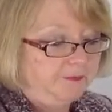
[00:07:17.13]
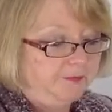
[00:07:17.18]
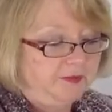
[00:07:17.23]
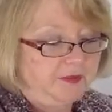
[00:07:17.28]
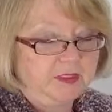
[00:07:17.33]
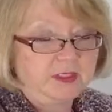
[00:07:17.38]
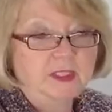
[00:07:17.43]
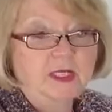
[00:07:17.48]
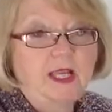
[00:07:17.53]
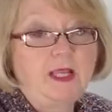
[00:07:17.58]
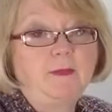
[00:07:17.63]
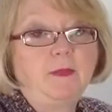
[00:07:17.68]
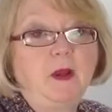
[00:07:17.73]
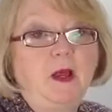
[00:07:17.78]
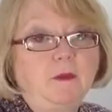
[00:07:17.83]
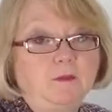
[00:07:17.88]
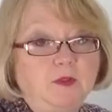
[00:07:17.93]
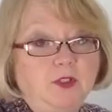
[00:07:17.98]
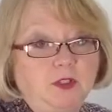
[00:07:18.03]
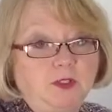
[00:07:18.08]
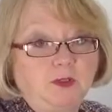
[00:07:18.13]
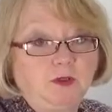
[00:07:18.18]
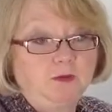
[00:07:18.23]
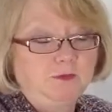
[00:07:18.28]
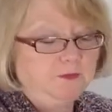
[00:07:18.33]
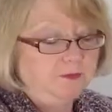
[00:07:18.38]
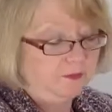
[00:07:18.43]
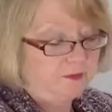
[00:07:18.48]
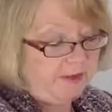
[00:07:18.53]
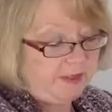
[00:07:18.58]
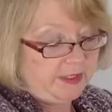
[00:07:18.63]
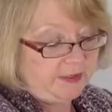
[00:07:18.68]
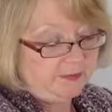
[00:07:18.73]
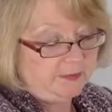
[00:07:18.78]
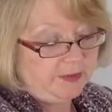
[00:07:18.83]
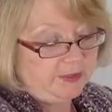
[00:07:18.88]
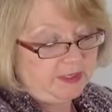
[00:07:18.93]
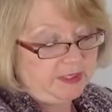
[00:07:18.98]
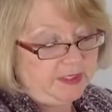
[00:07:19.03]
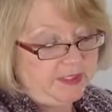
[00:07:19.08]
the tape up to and
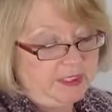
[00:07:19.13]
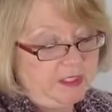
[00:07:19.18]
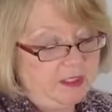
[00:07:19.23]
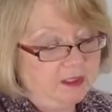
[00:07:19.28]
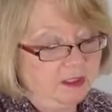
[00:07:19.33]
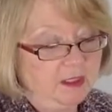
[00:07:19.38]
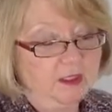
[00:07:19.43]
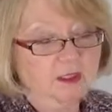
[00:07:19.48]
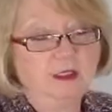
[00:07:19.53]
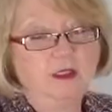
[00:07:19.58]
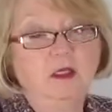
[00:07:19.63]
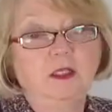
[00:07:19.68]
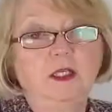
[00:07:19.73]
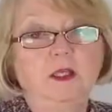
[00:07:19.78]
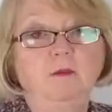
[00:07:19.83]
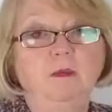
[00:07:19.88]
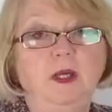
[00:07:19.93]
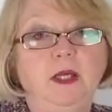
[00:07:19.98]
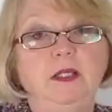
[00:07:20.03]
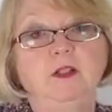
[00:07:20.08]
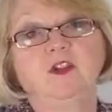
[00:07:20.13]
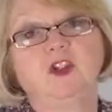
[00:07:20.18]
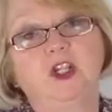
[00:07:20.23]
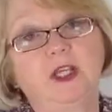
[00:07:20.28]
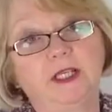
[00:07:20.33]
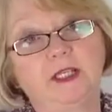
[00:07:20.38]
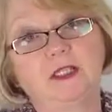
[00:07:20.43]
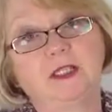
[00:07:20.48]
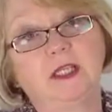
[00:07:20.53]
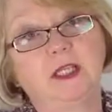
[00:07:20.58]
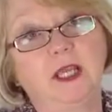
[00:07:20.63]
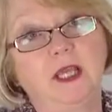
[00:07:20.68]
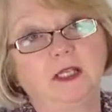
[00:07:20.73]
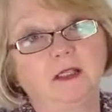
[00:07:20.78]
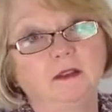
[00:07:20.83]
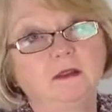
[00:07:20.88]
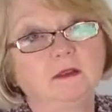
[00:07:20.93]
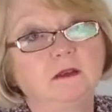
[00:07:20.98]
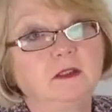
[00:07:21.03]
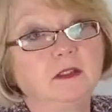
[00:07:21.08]
pin it in, and then I go back and check it
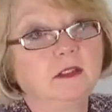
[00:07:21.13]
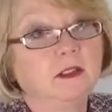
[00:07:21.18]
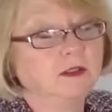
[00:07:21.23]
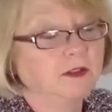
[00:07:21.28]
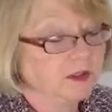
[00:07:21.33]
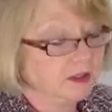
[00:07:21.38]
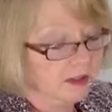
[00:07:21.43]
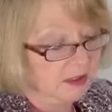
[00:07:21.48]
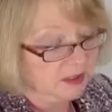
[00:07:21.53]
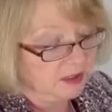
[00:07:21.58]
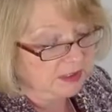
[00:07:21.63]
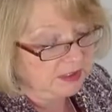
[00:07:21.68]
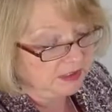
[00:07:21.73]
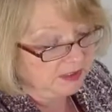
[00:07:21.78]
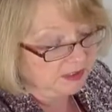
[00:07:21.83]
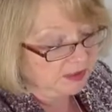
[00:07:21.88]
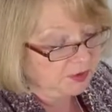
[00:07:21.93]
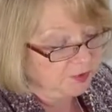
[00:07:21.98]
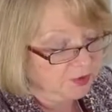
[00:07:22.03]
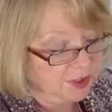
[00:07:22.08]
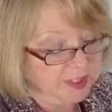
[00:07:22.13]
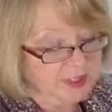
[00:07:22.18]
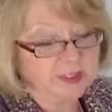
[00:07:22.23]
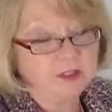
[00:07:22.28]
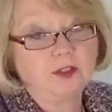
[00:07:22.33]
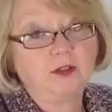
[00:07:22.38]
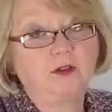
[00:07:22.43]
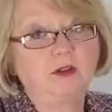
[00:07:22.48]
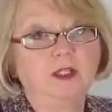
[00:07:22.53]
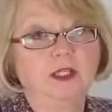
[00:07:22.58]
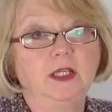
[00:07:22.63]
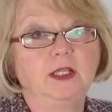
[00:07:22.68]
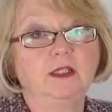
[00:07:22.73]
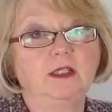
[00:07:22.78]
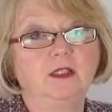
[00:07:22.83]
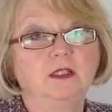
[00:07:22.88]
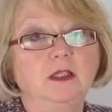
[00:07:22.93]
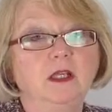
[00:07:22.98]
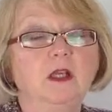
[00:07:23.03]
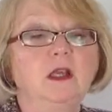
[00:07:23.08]
again so that it is as straight as you can get
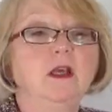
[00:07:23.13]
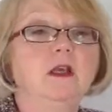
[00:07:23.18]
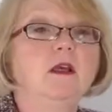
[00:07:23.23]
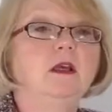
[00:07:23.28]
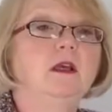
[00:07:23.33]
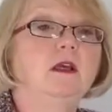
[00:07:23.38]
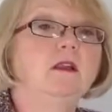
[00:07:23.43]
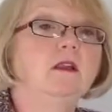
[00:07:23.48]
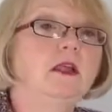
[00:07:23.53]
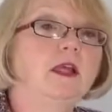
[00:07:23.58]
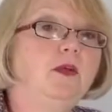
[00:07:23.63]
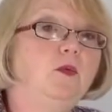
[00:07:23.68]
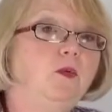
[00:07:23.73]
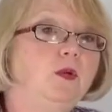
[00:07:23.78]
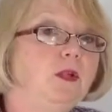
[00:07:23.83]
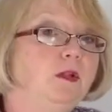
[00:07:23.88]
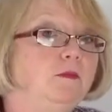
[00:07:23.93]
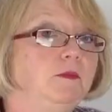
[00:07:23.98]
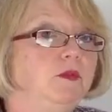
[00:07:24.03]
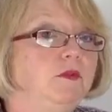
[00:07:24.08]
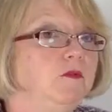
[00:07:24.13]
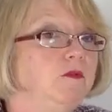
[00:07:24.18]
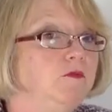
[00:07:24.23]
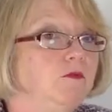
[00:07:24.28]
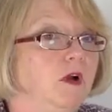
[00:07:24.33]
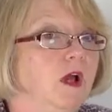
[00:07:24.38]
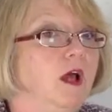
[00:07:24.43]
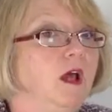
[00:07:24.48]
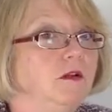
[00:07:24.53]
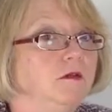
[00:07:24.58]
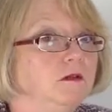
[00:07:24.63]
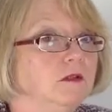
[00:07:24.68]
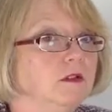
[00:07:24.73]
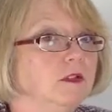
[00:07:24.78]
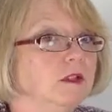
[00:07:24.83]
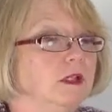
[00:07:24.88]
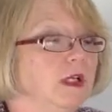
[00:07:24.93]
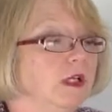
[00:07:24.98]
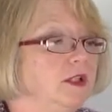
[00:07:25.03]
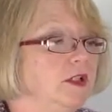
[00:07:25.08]
it. They will move around
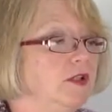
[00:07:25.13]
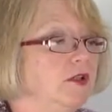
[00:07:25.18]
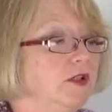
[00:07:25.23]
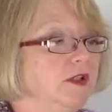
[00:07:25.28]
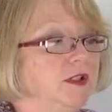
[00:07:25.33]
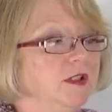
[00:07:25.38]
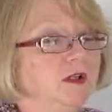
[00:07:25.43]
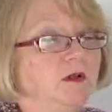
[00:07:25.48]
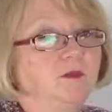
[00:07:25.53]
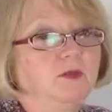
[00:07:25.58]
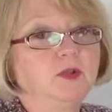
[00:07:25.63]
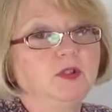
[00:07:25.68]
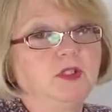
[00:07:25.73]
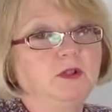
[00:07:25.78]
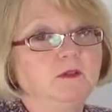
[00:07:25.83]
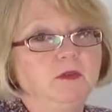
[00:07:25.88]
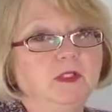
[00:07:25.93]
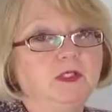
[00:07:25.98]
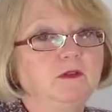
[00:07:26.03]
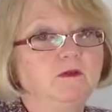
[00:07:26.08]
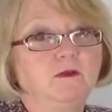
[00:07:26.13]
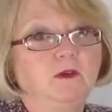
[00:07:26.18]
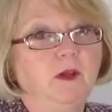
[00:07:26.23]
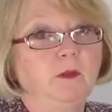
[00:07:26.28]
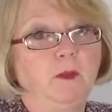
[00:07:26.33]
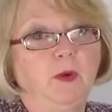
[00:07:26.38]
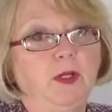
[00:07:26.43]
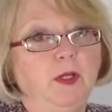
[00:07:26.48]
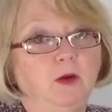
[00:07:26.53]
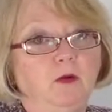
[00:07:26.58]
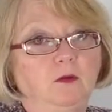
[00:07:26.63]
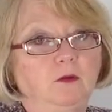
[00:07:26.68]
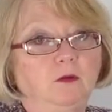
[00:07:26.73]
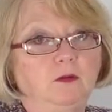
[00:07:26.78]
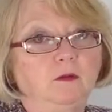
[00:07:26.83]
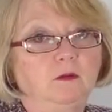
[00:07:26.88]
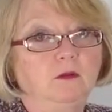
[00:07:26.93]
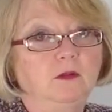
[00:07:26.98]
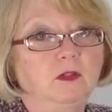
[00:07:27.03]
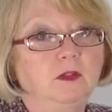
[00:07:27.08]
as you start putting bits of fabric on.
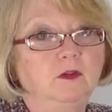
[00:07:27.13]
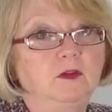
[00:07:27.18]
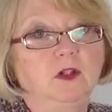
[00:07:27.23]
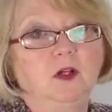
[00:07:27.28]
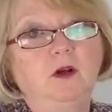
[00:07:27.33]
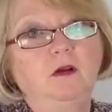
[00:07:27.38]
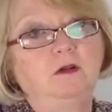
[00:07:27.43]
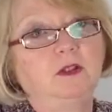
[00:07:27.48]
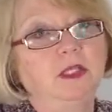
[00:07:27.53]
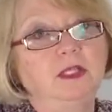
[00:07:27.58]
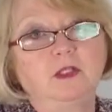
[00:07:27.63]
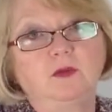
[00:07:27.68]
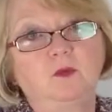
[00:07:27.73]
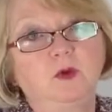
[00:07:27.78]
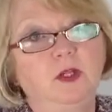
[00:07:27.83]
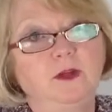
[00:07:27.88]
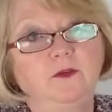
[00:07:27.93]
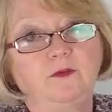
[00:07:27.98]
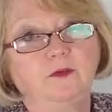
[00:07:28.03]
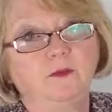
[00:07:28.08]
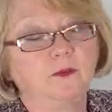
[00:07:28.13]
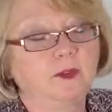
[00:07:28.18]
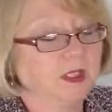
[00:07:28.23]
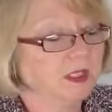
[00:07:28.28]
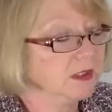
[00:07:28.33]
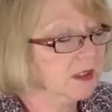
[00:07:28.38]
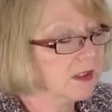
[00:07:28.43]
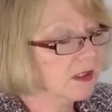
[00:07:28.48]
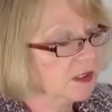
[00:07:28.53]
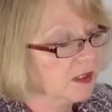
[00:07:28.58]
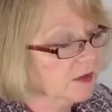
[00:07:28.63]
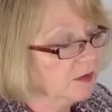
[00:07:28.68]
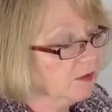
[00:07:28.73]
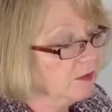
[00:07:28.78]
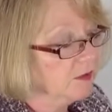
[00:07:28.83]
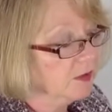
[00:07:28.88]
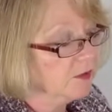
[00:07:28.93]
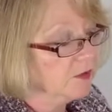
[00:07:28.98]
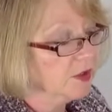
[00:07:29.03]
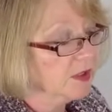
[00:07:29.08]
You can't get away from that, so
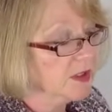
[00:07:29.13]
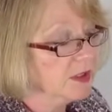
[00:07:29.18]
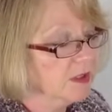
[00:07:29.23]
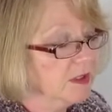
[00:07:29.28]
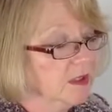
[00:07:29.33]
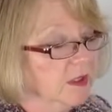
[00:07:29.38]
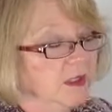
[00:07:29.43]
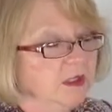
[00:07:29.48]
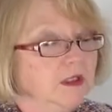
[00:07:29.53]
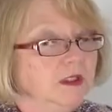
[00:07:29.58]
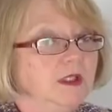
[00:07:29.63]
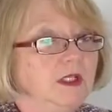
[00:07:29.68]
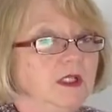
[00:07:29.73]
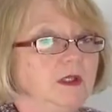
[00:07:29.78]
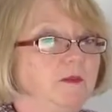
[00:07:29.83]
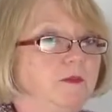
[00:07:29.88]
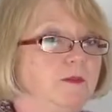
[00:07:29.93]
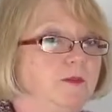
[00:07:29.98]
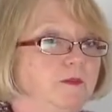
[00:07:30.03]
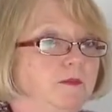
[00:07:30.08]
you just keep